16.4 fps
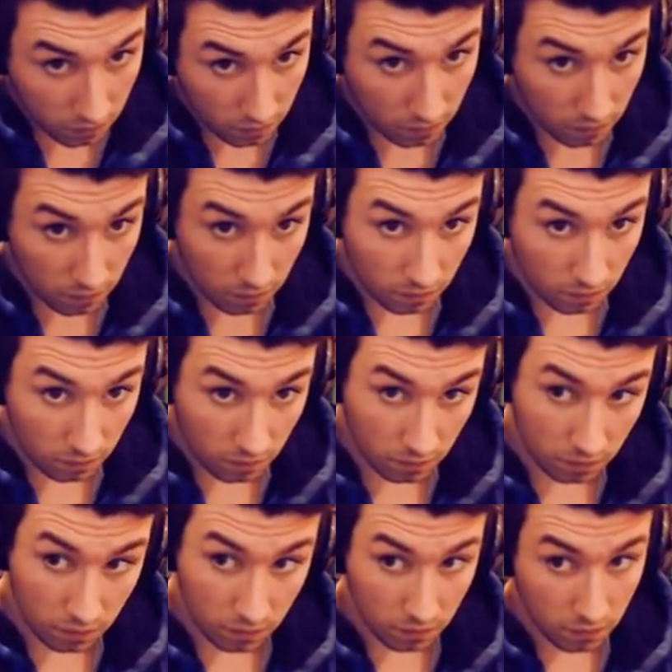
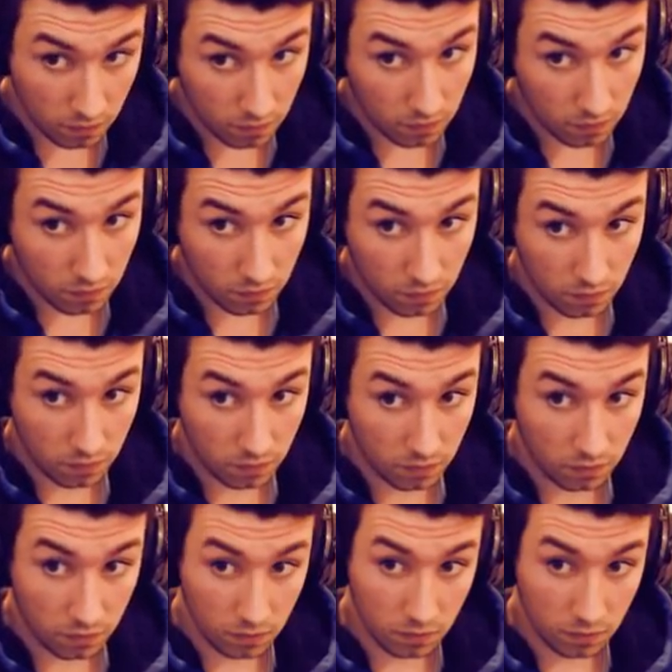
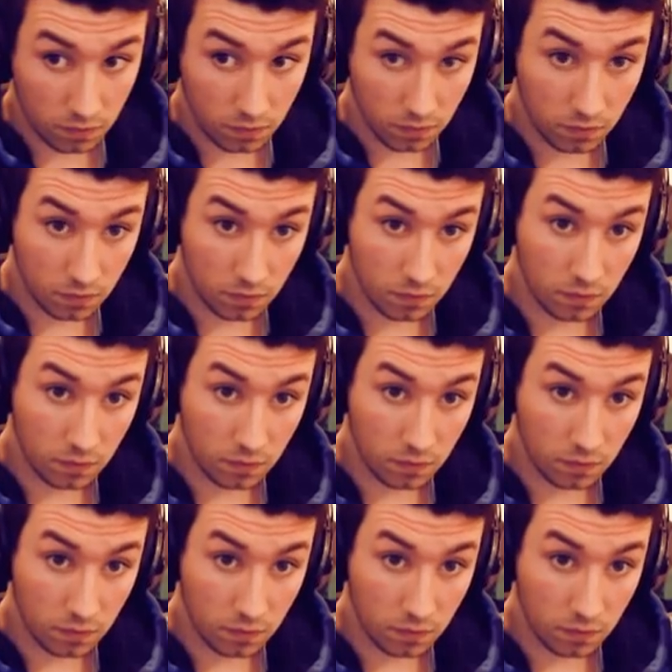[no speech]